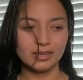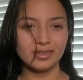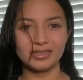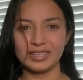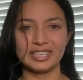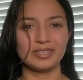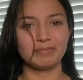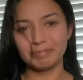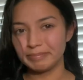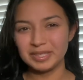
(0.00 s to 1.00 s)
like
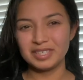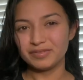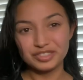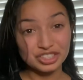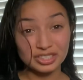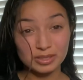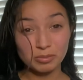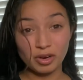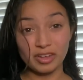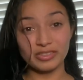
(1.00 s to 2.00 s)
beef chili
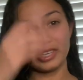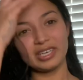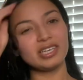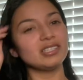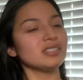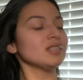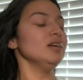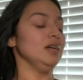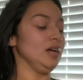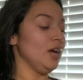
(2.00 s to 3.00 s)
broth, I guess.
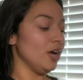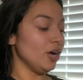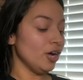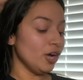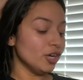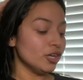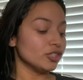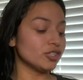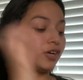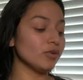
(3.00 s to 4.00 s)

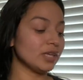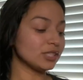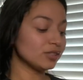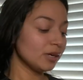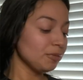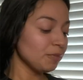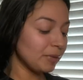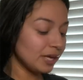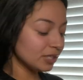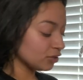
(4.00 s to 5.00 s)
So that's what I'm gonna
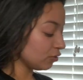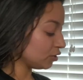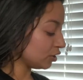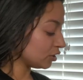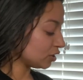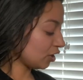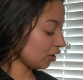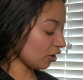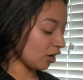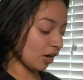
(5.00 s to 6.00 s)
make. So to start
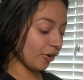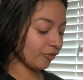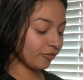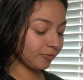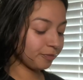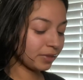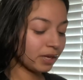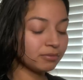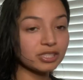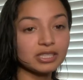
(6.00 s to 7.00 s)
off,
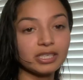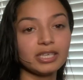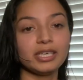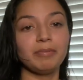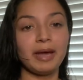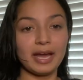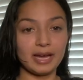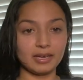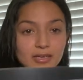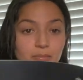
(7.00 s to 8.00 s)
I'm just gonna get a
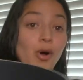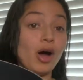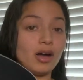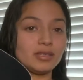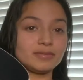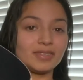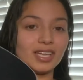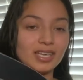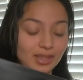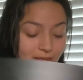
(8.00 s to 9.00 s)
pot
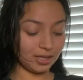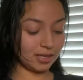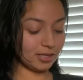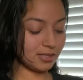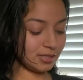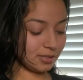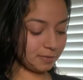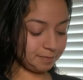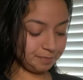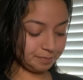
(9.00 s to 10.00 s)
like this.
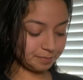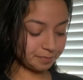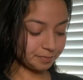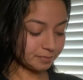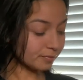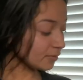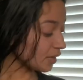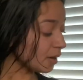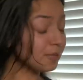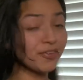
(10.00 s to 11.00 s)

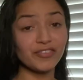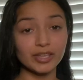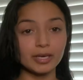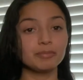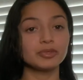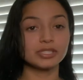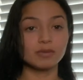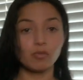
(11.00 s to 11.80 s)
I'm gonna fill it up with some